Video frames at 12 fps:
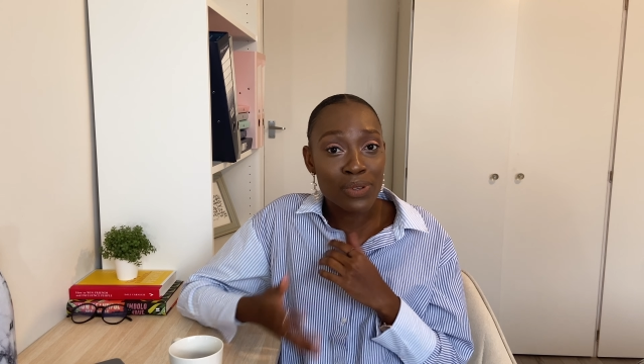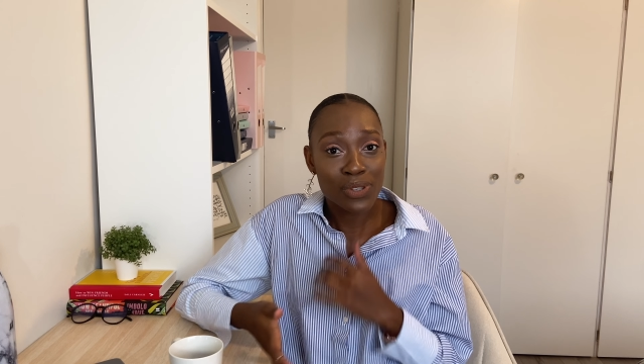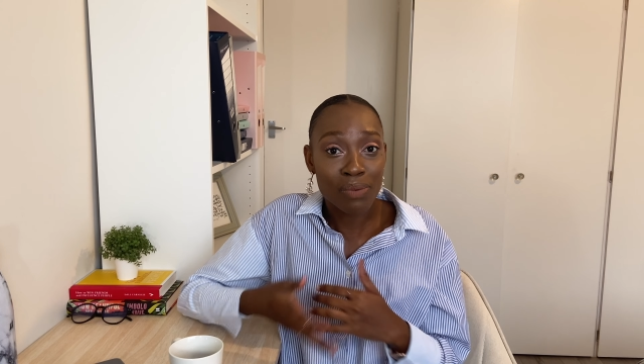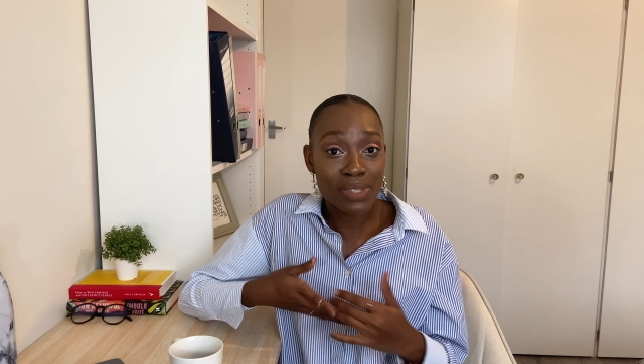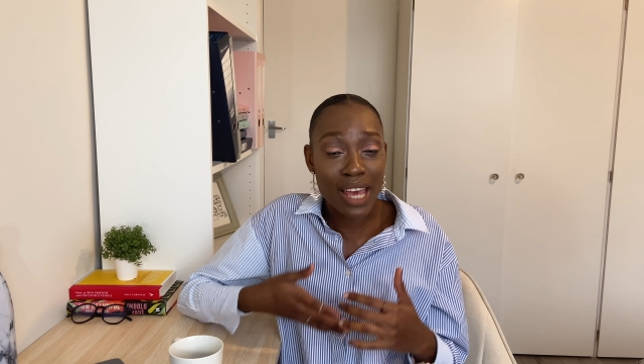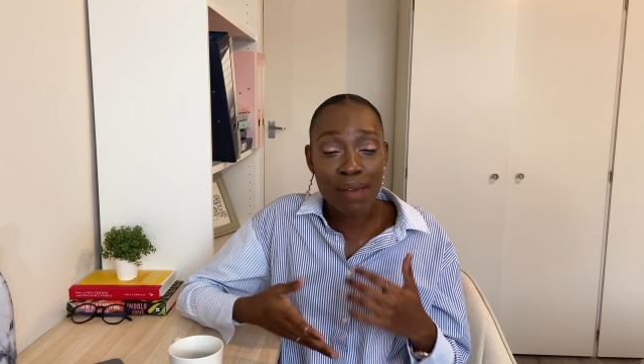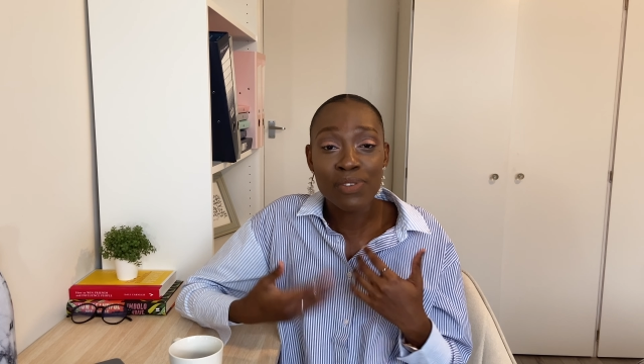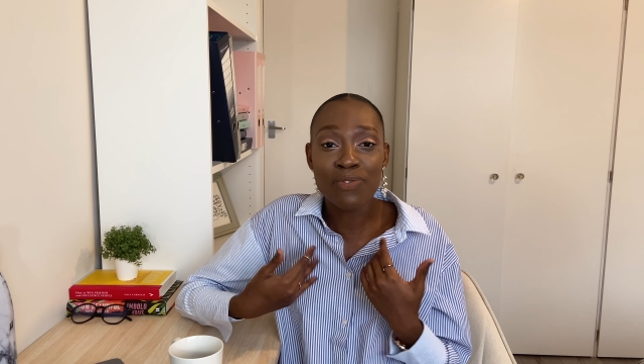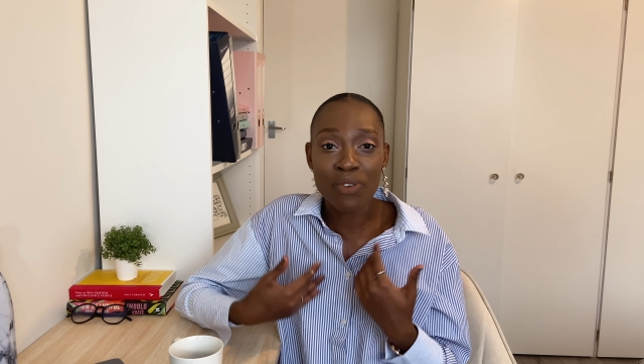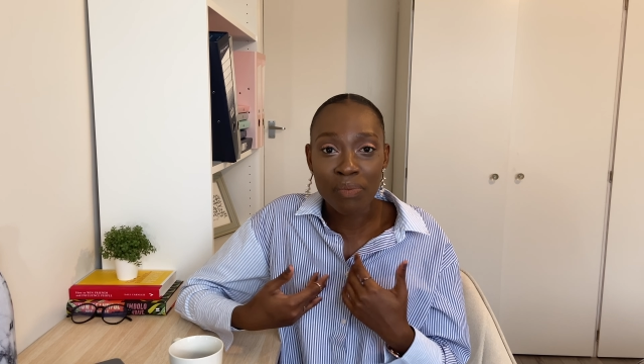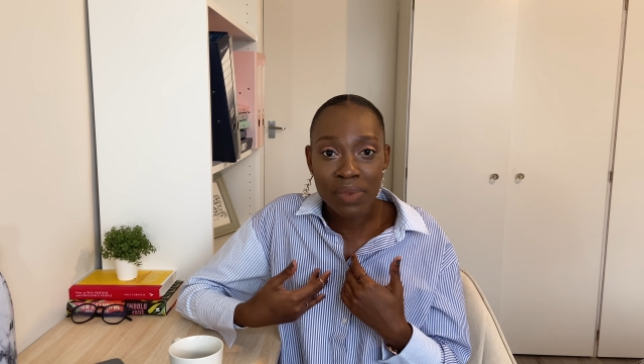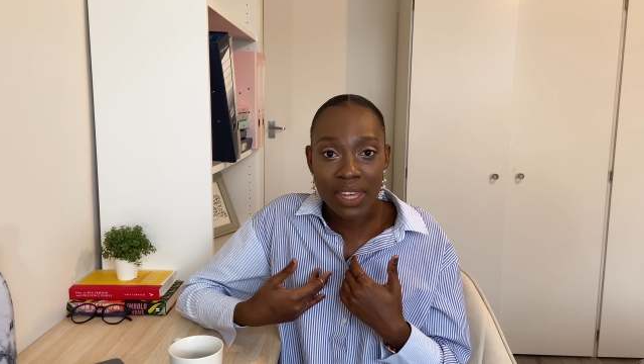sometimes
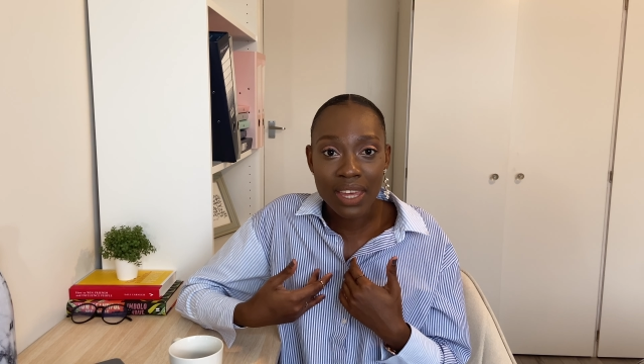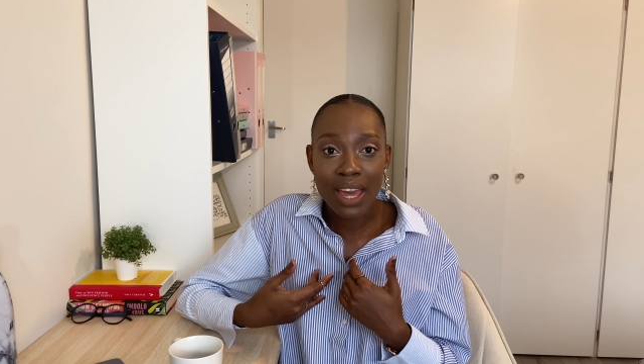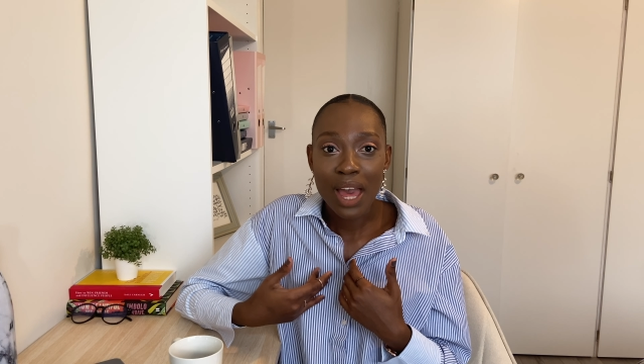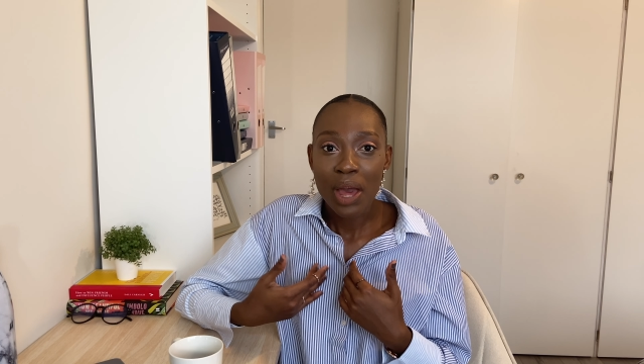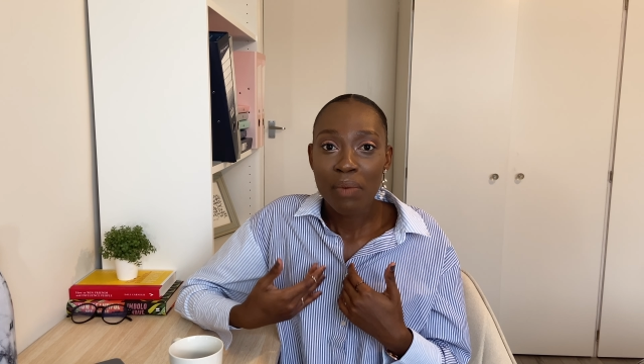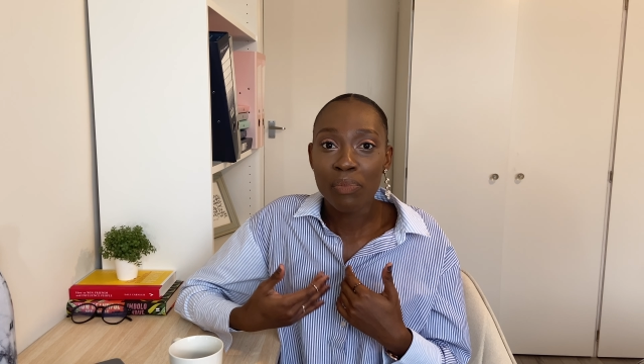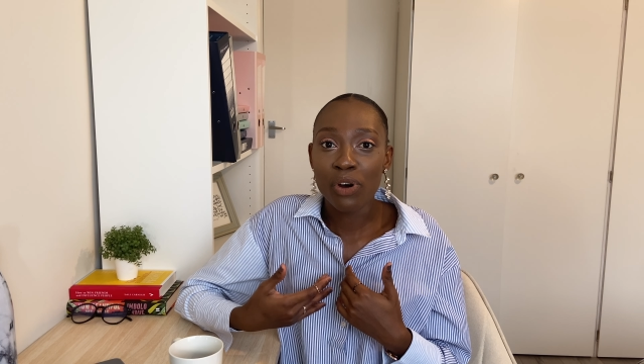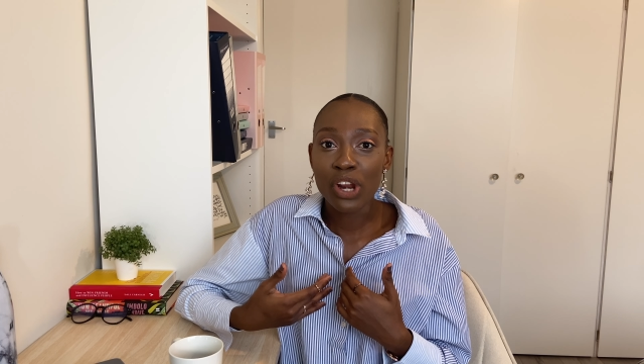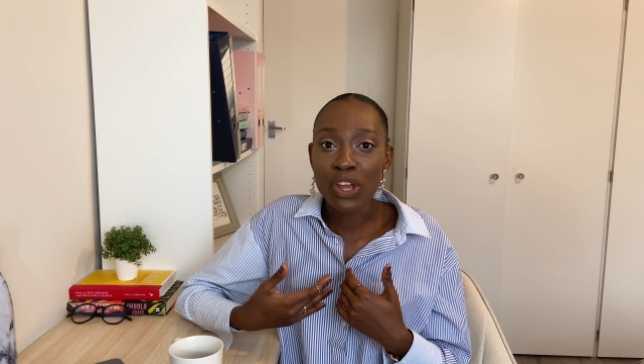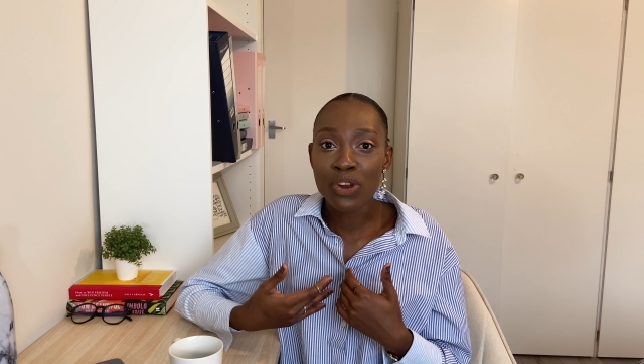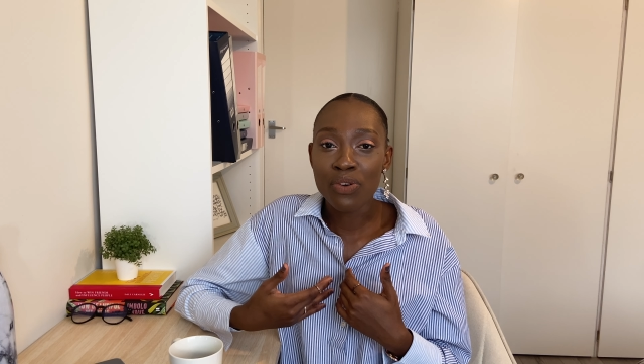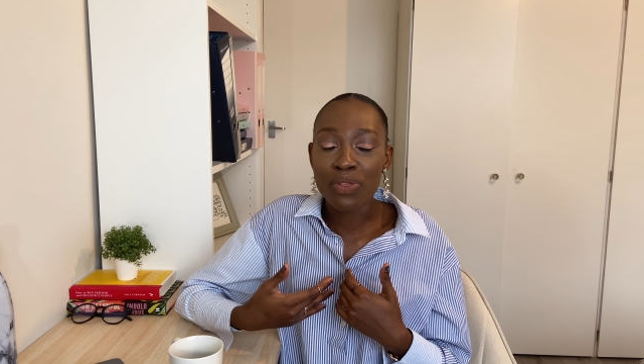for me, but you know,